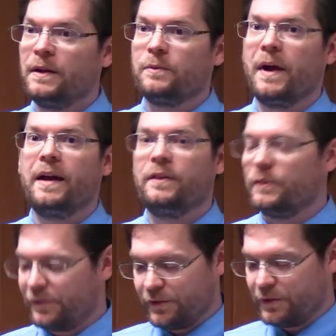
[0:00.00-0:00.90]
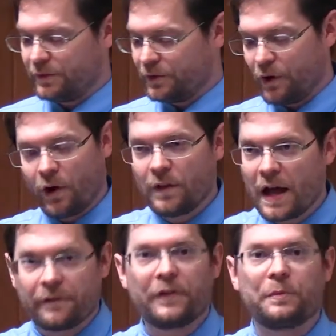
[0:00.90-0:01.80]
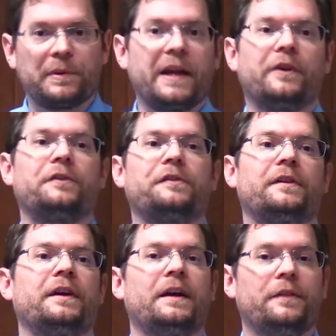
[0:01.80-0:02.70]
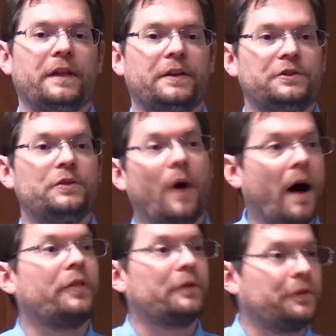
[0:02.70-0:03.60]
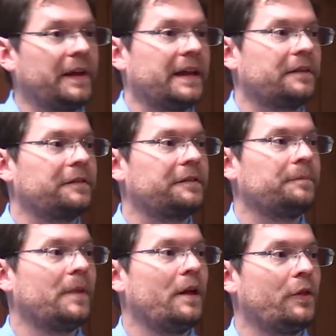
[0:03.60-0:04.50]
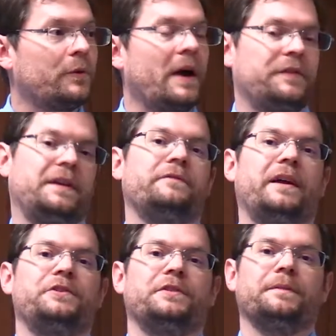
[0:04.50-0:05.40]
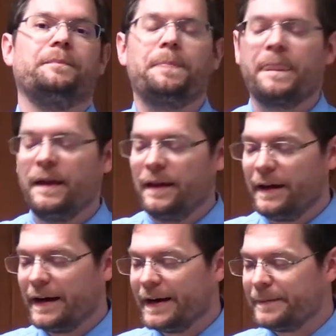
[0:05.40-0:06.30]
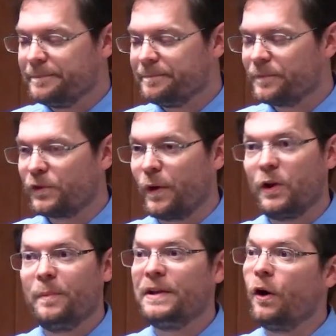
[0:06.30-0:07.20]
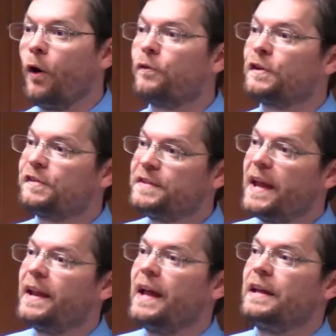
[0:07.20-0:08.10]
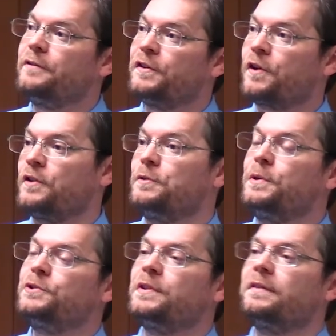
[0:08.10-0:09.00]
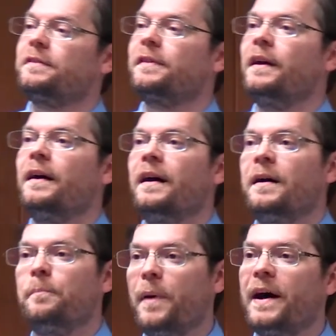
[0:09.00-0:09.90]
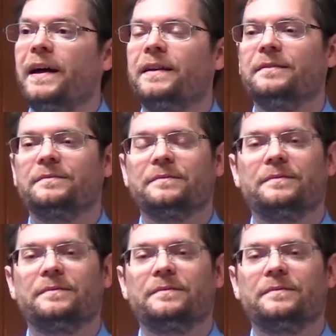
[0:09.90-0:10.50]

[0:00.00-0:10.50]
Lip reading: right? There are a lot of other players that do other things throughout the convention. So I don't mean to overstate any of his contributions, but